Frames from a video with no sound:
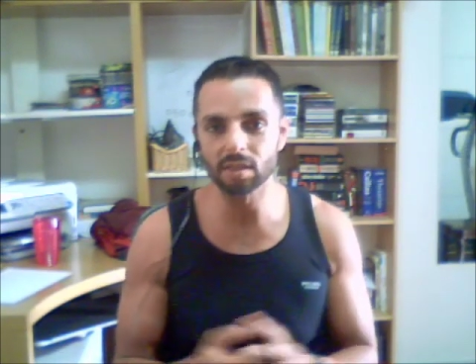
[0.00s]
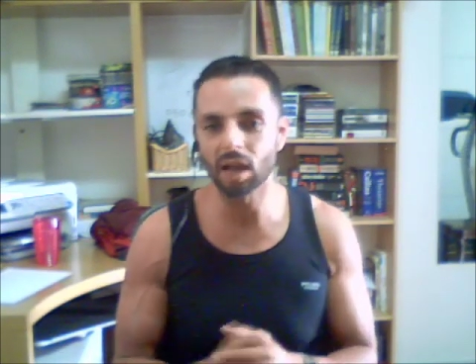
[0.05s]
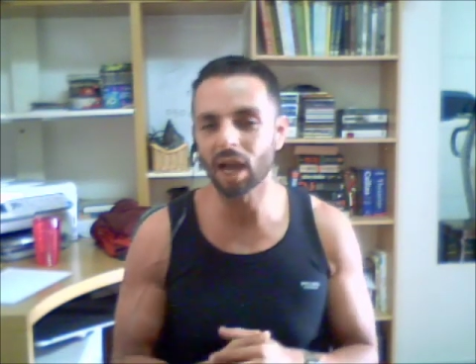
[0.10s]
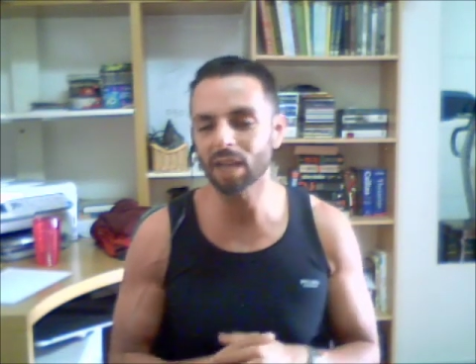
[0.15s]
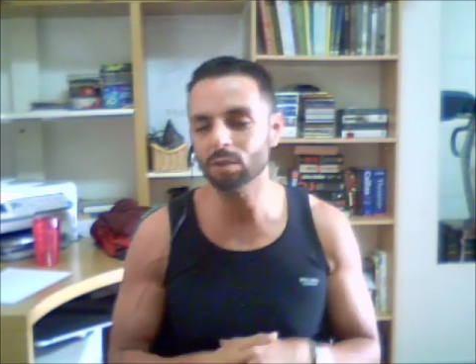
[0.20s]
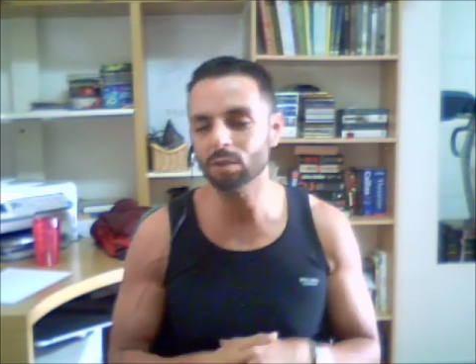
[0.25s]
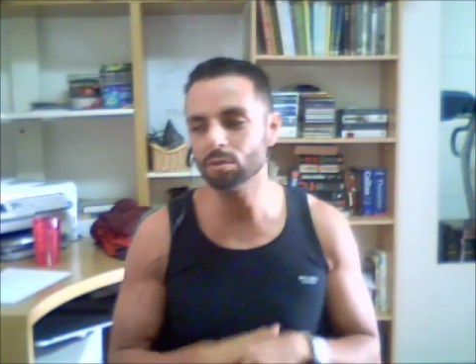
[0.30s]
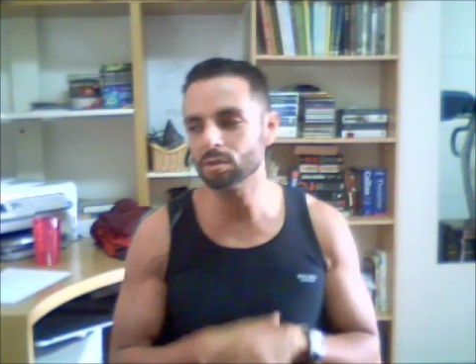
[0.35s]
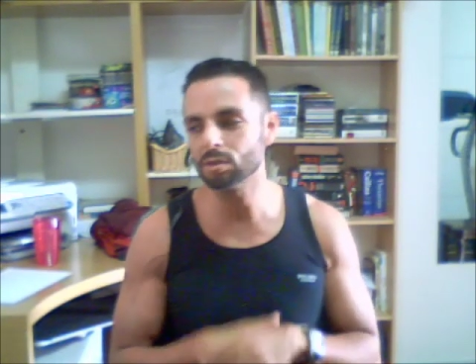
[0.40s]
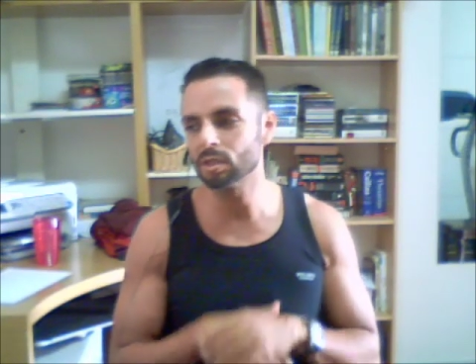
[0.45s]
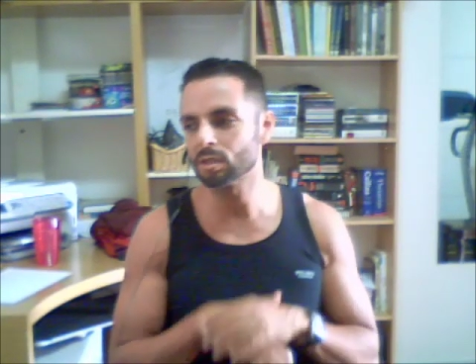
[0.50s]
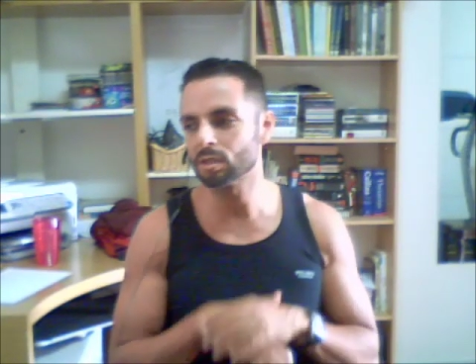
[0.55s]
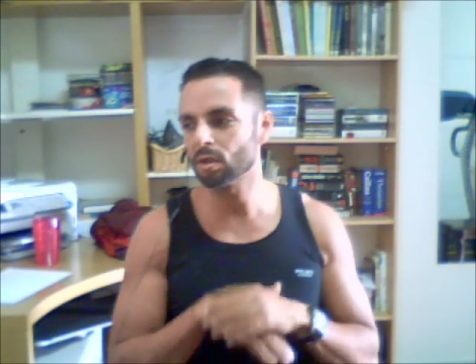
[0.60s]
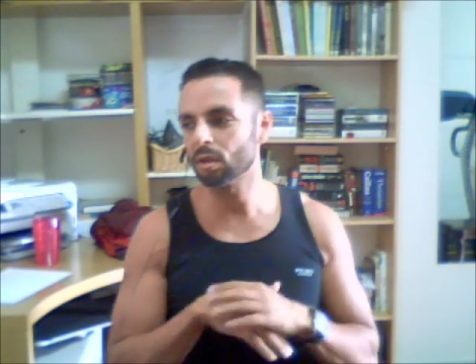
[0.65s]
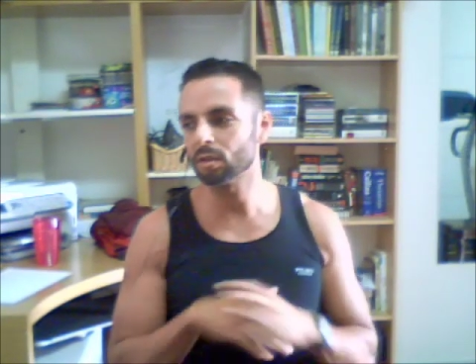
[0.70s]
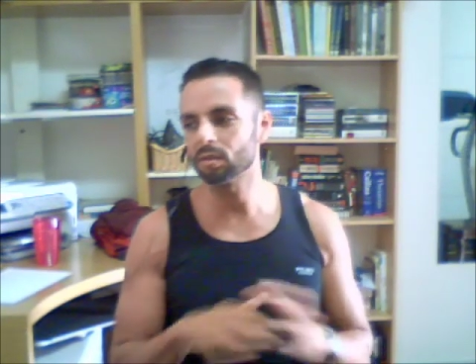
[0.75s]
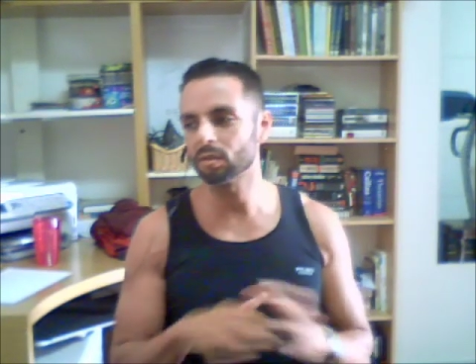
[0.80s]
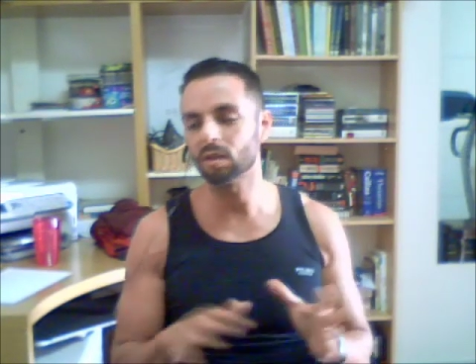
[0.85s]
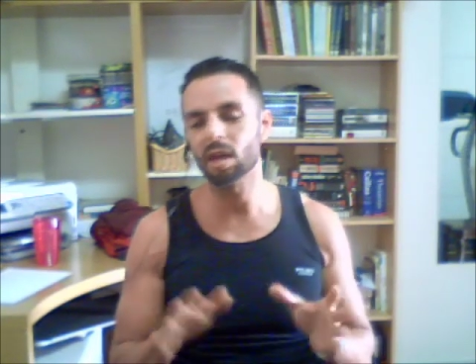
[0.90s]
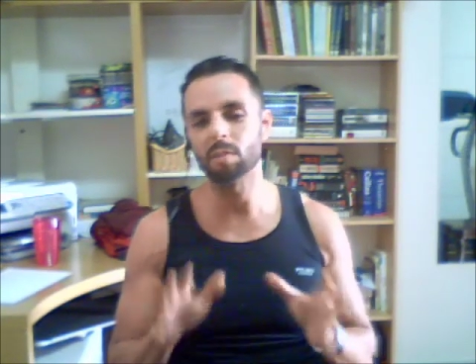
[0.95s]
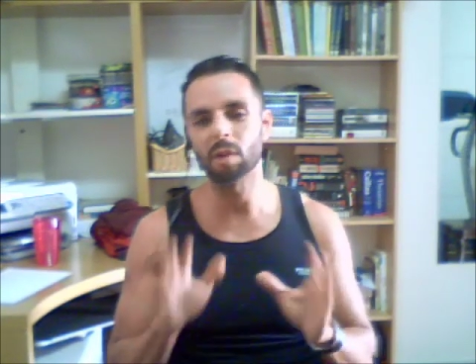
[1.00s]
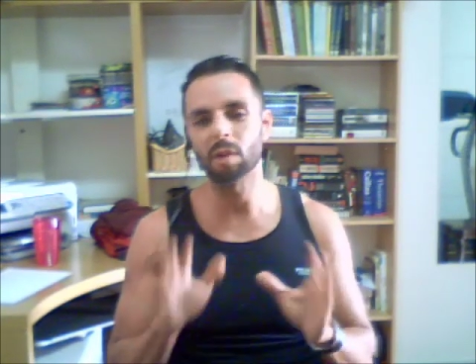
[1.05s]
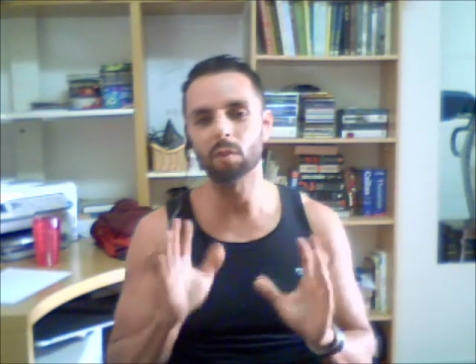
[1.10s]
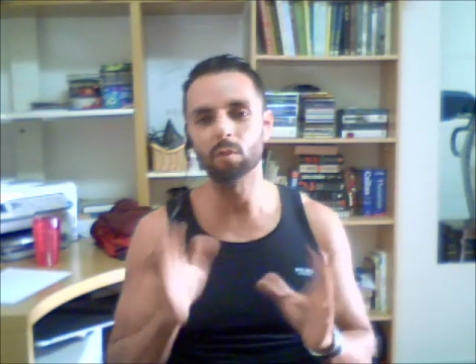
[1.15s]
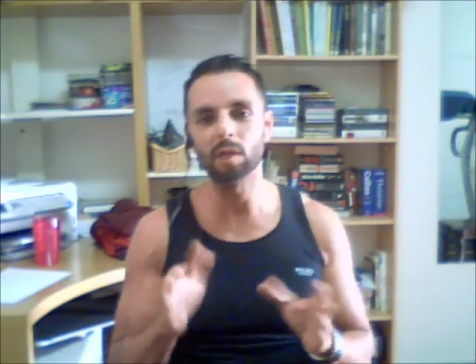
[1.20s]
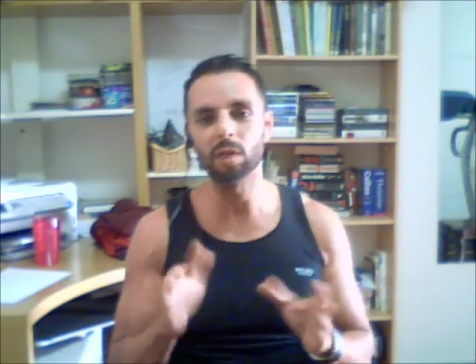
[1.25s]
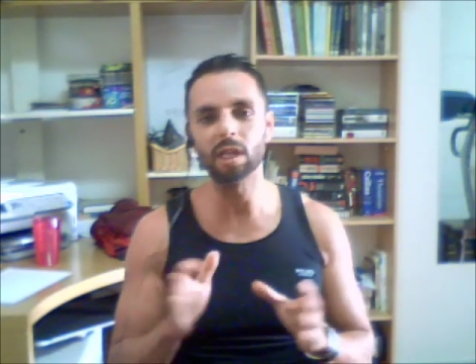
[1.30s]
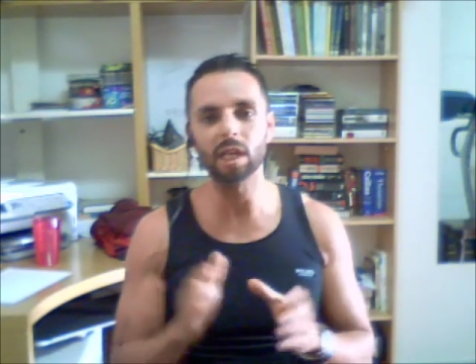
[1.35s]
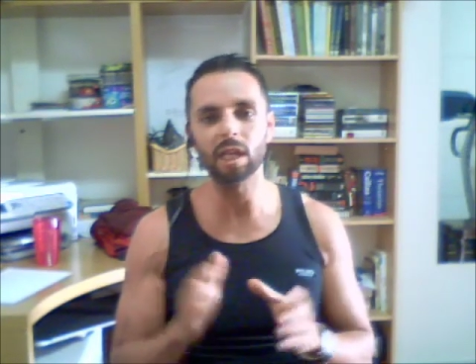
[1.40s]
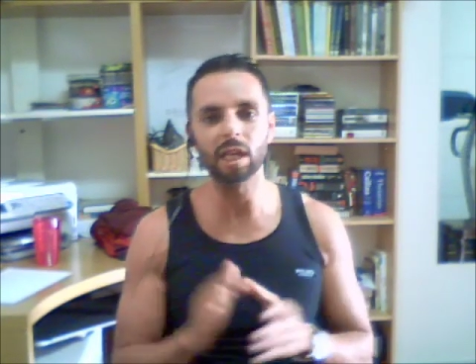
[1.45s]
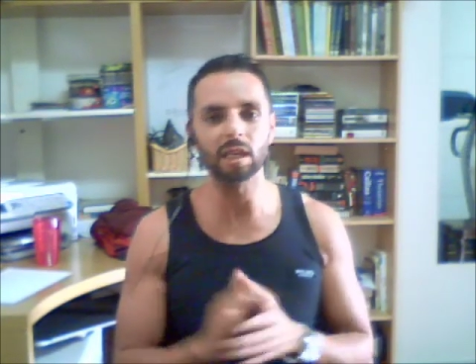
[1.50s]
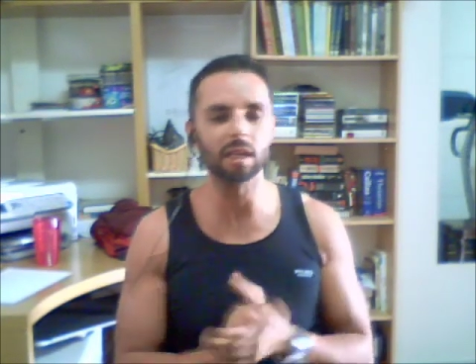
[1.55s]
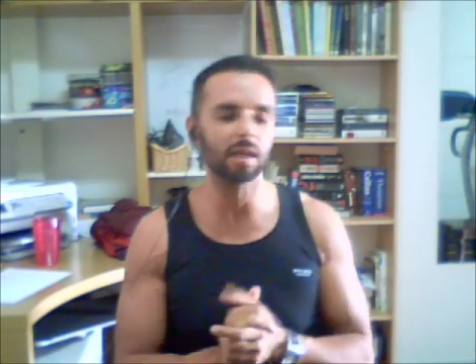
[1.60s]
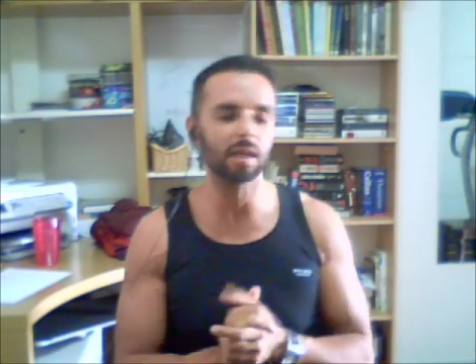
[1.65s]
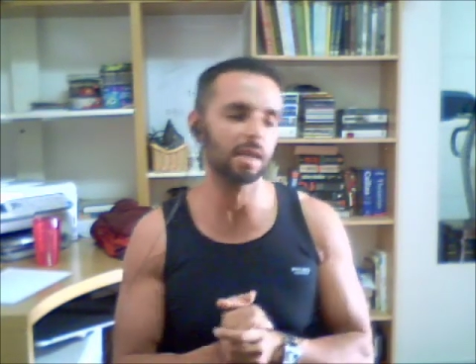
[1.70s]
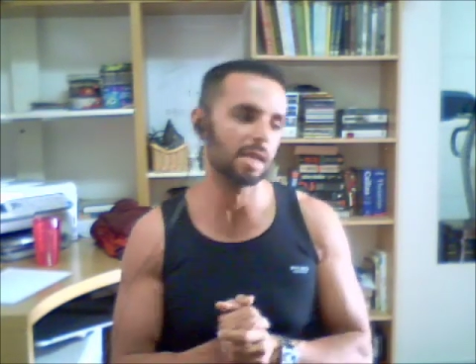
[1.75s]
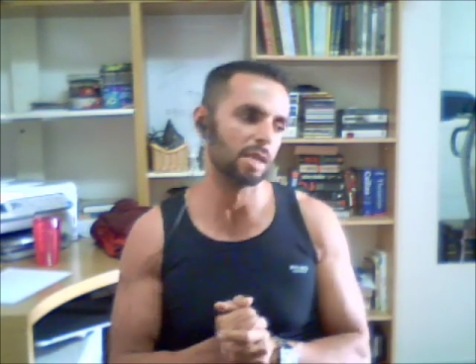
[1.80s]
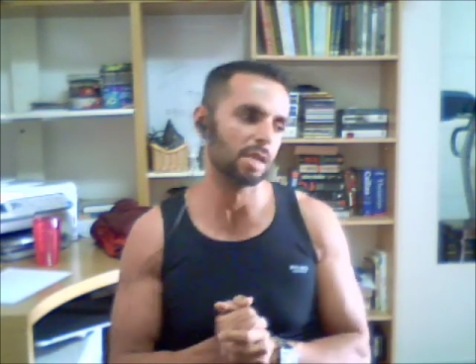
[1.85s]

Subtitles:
I use this all the time. I really like it.